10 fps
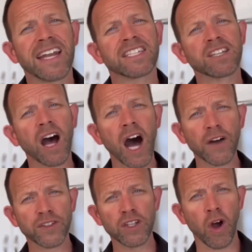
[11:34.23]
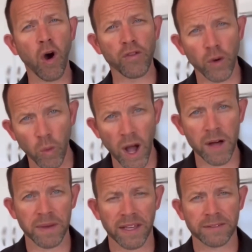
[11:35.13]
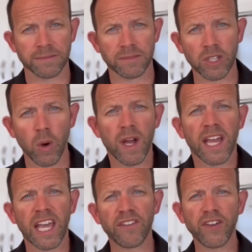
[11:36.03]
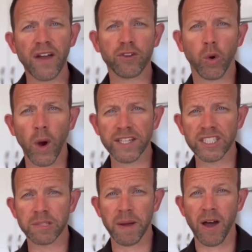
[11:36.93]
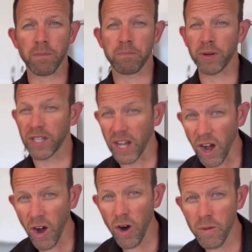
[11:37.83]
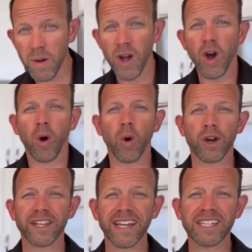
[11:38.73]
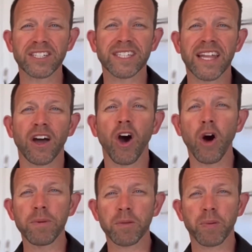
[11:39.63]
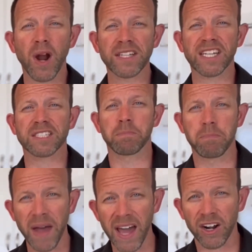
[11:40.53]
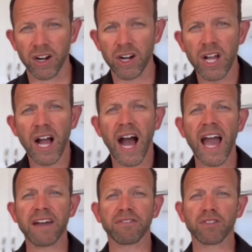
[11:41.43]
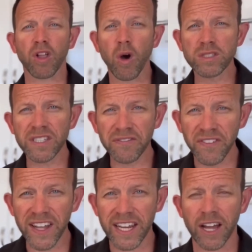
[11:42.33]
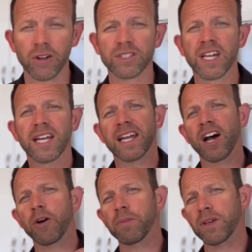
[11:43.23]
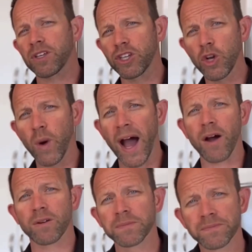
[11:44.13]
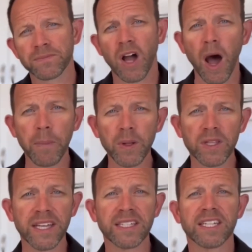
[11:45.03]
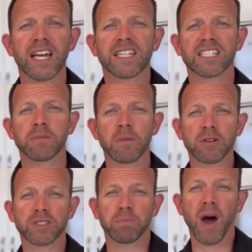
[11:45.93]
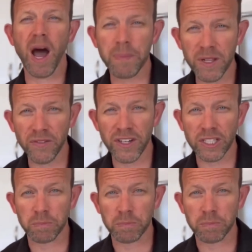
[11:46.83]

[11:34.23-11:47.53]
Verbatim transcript: it's often overwhelming. So if you have questions about building a home, or you'd like to understand the home build process better, I have loads of videos to help you out. I'll put links to some of the most popular videos